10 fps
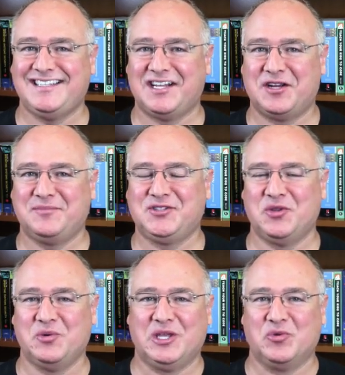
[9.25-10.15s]
set up
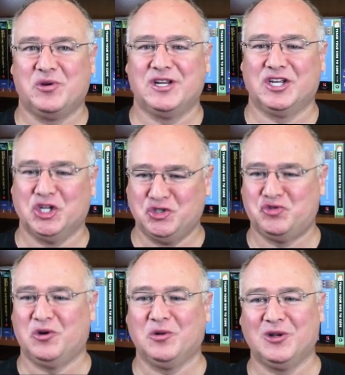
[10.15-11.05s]
so that we can run a
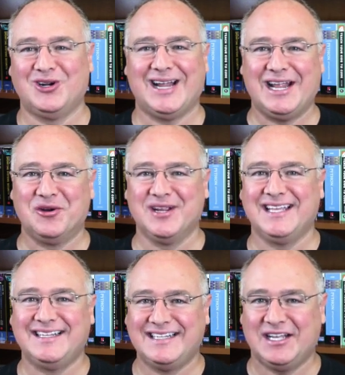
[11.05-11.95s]
controller
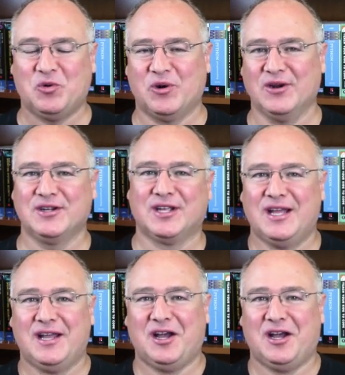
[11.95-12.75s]
area network